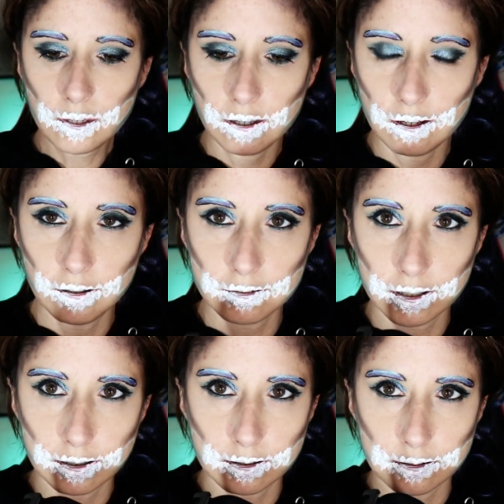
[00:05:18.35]
It looks
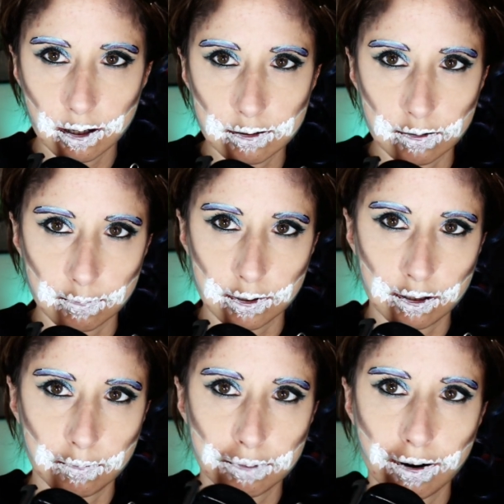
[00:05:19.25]
like a disaster, but
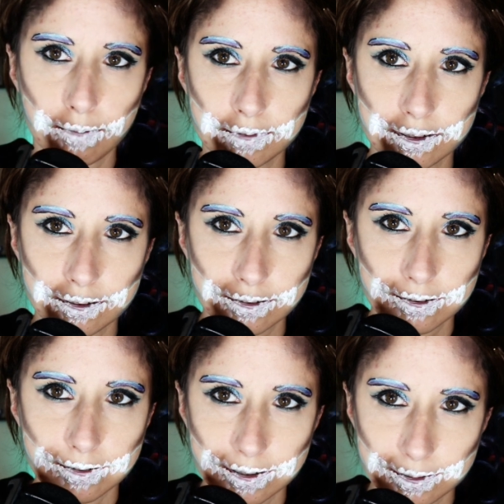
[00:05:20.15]
I promise it's
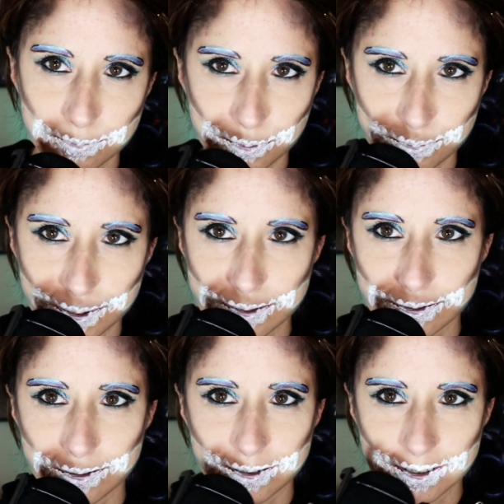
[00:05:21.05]
going to be
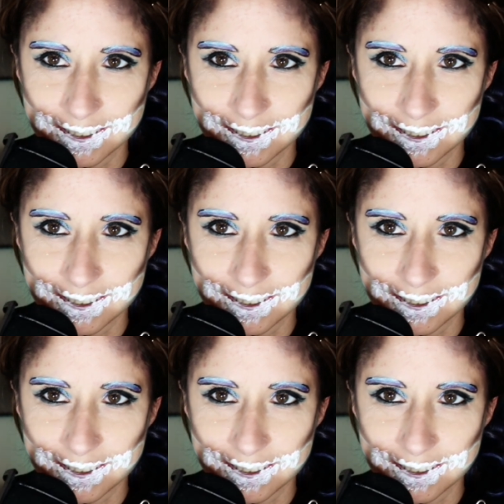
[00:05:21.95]
better.